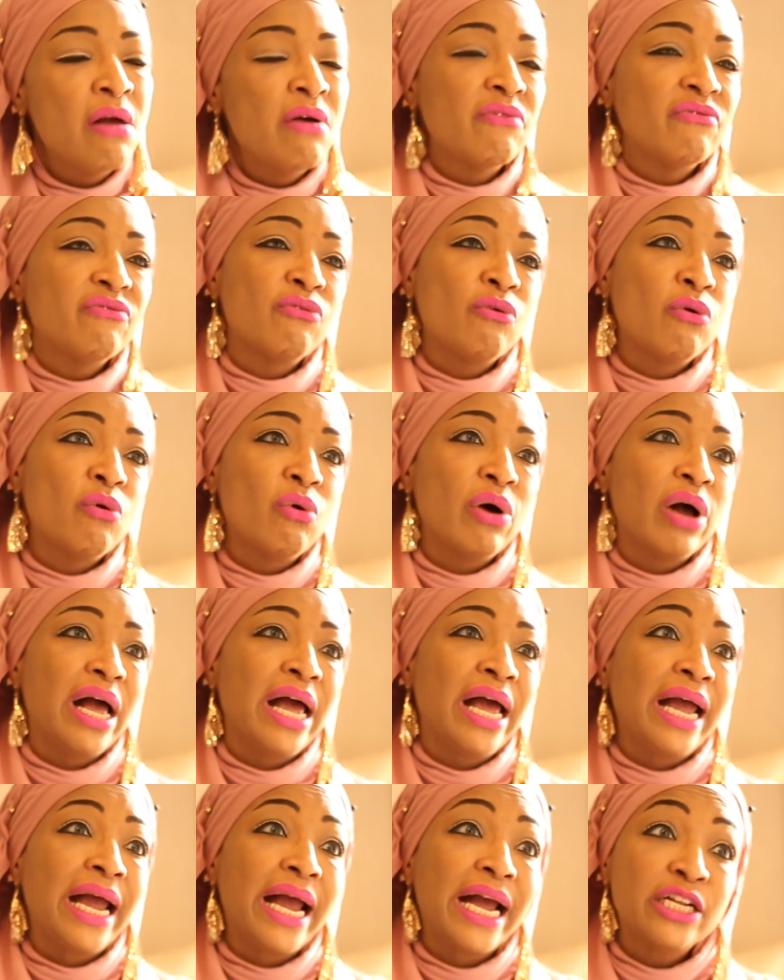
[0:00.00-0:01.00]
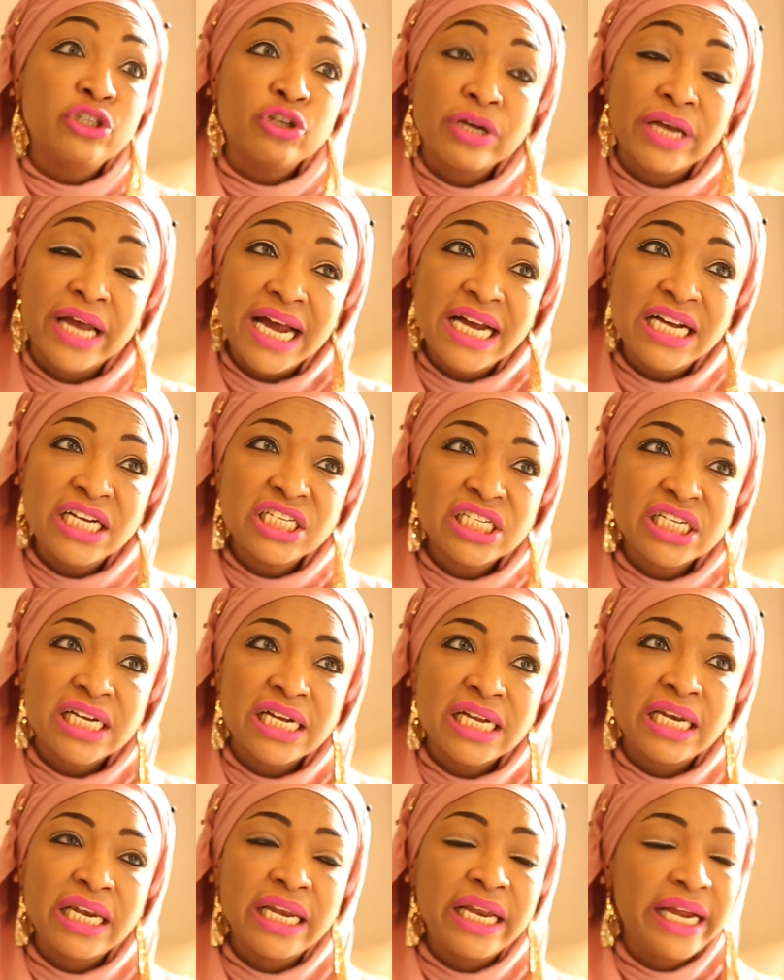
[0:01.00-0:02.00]
for
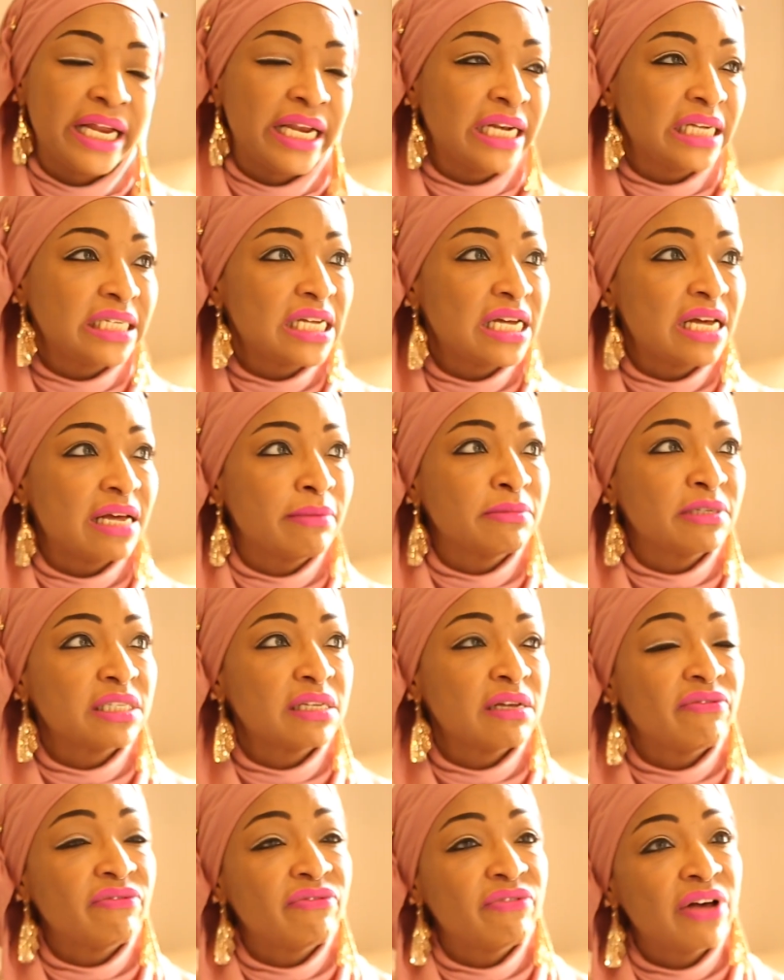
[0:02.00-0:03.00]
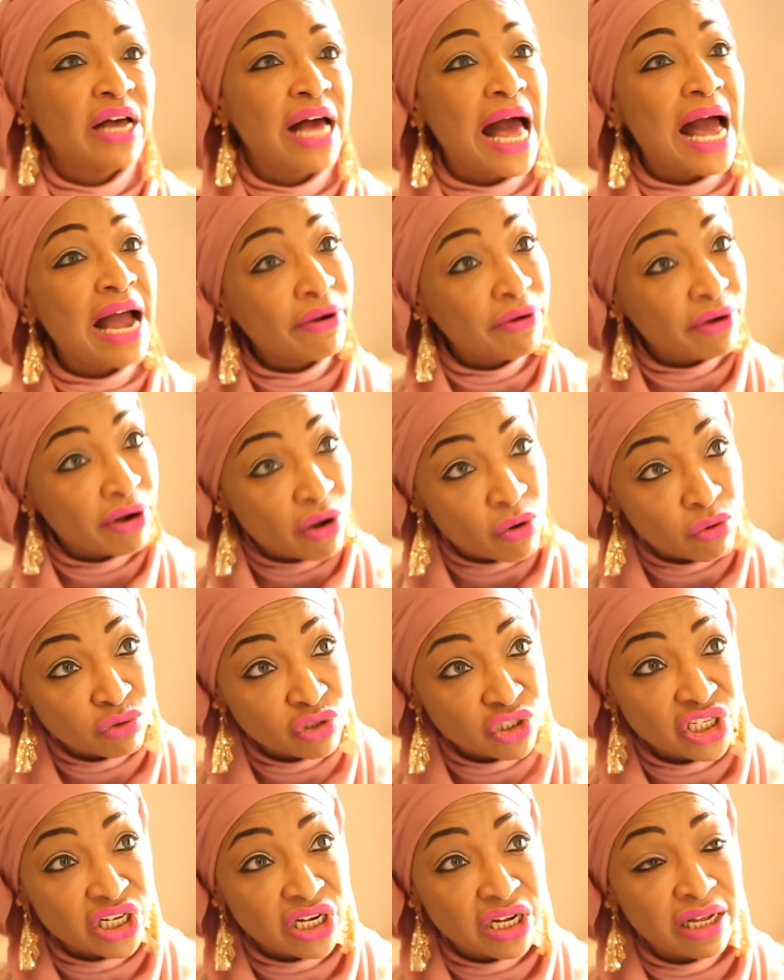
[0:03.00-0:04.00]
education, in terms of
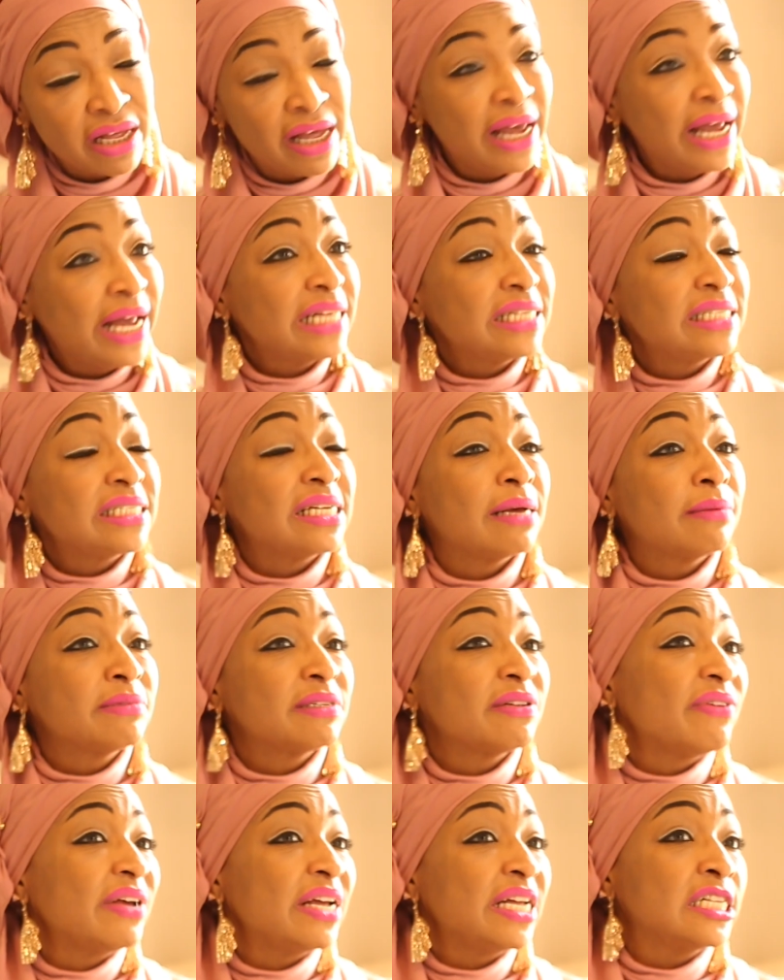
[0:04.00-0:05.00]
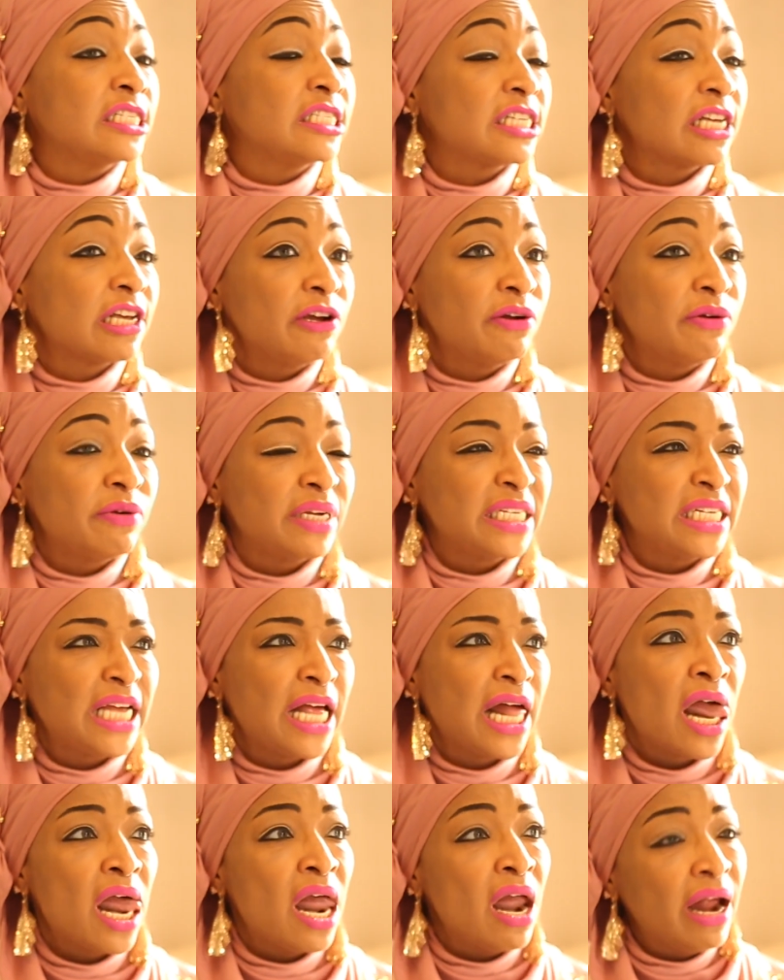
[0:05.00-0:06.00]
agriculture, in terms of
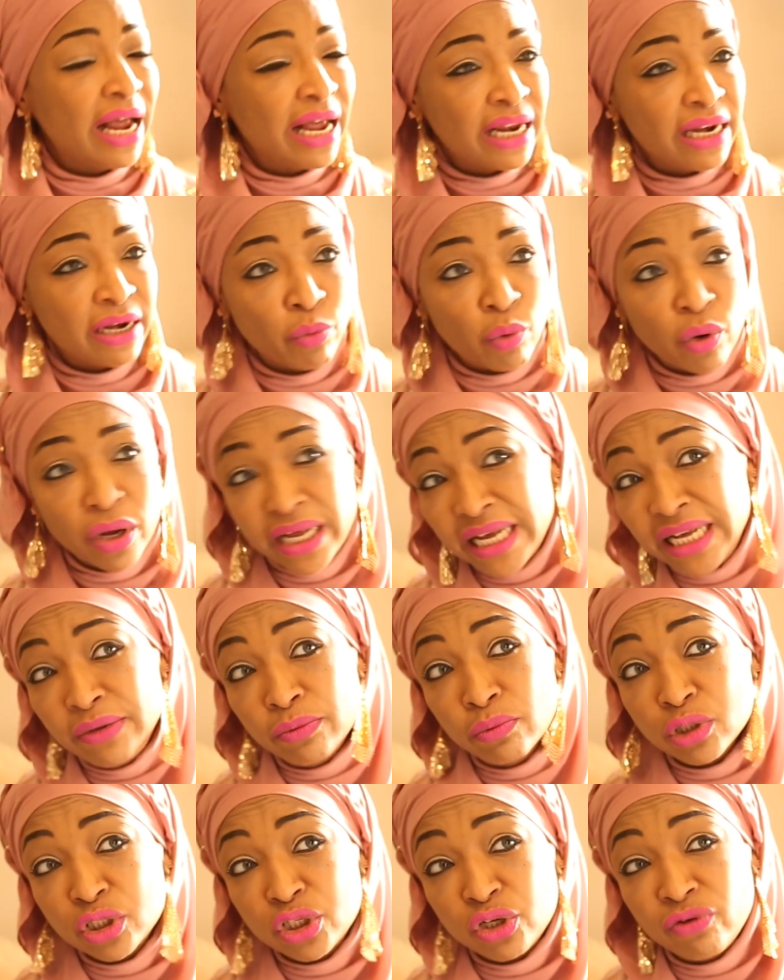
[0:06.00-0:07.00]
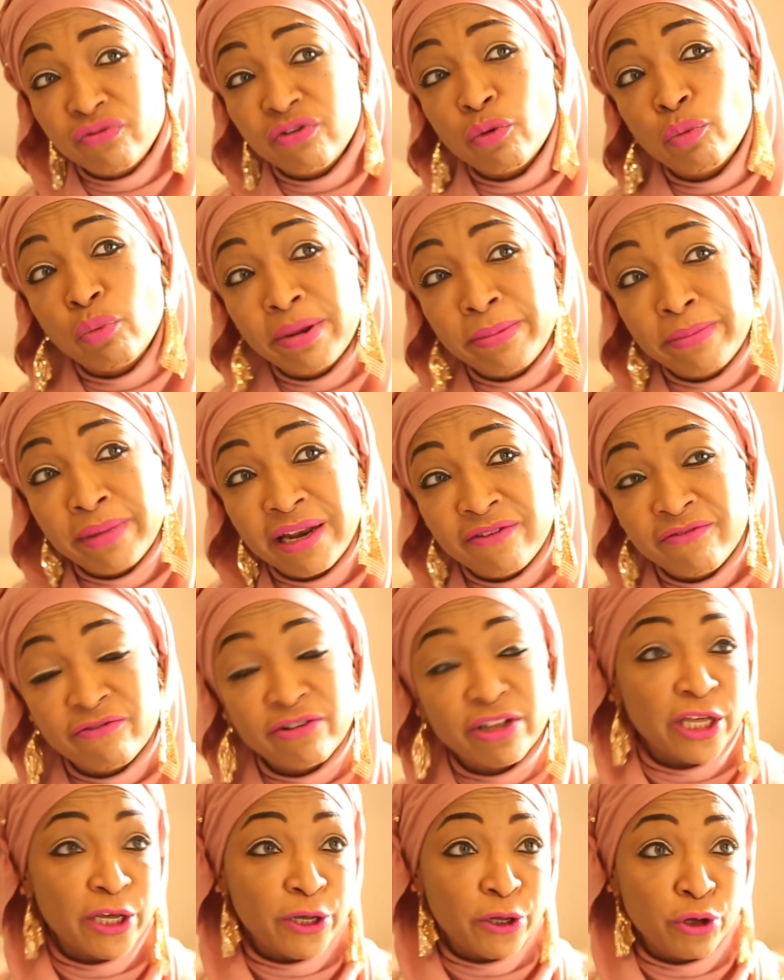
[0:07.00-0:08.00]
insecurity, in what he will do for women,
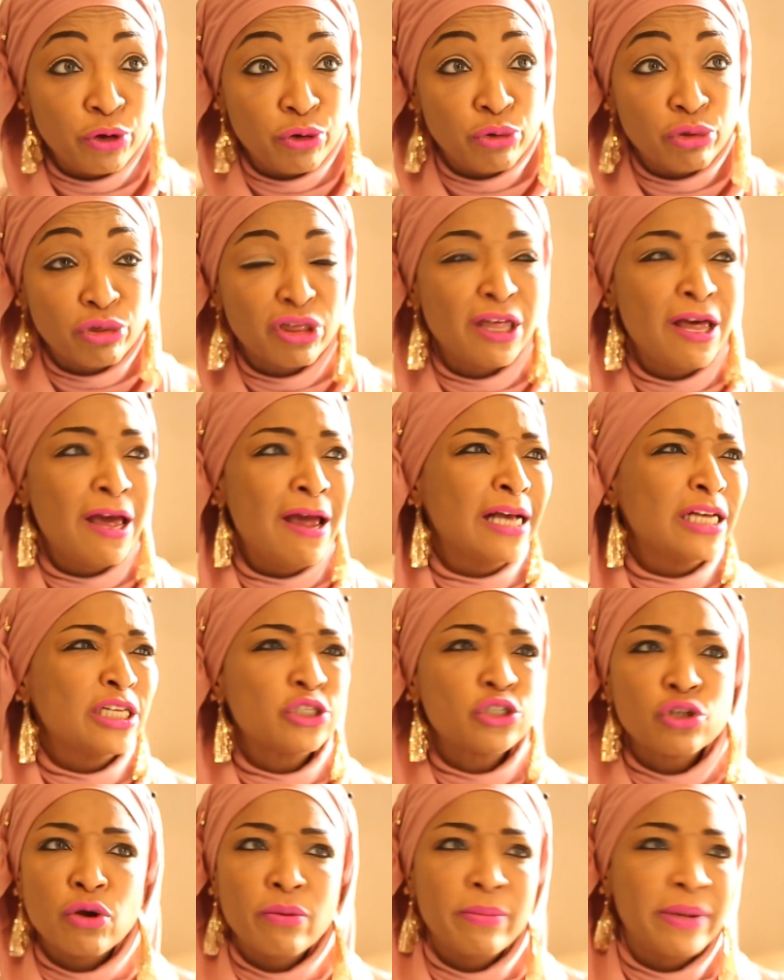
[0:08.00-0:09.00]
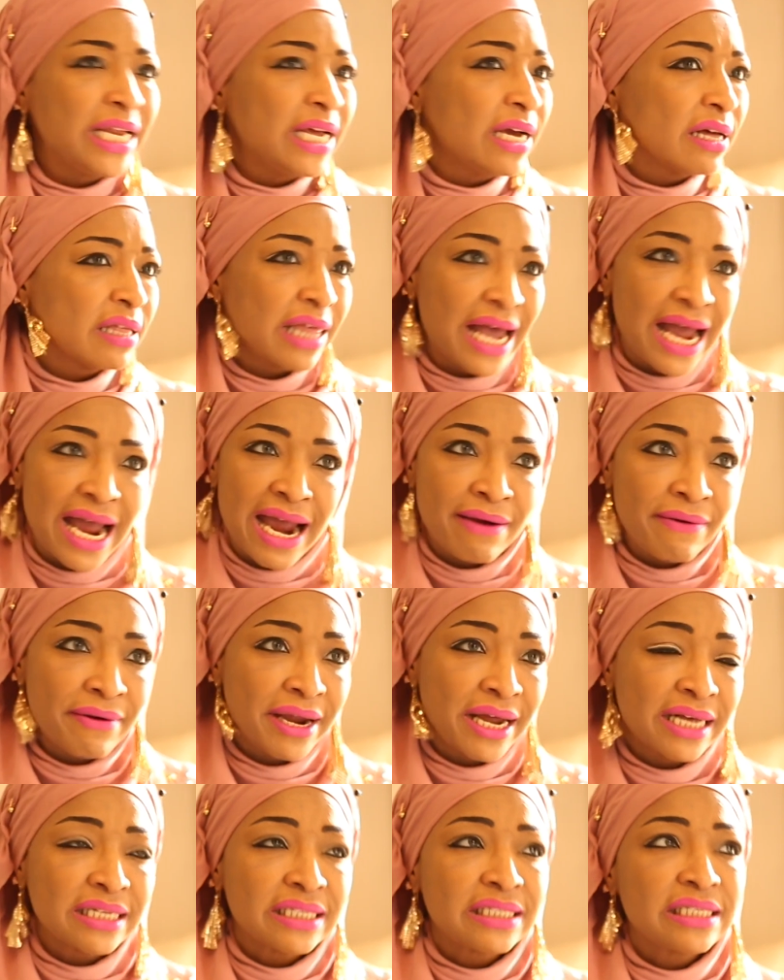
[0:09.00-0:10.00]
for the youth, so many other
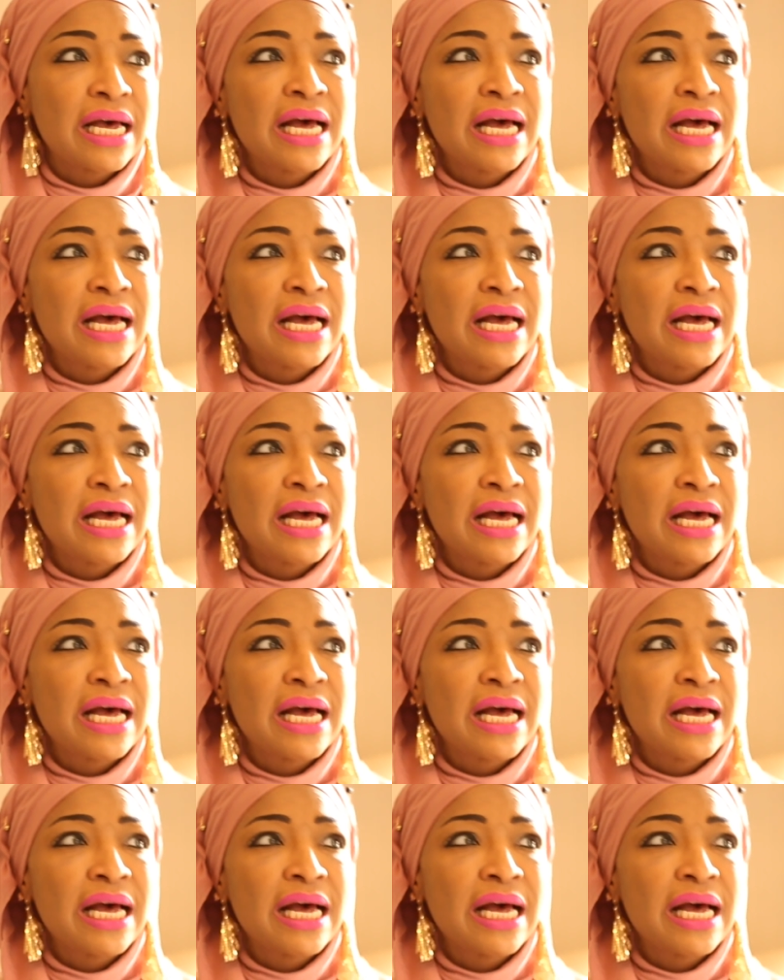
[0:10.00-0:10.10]
areas.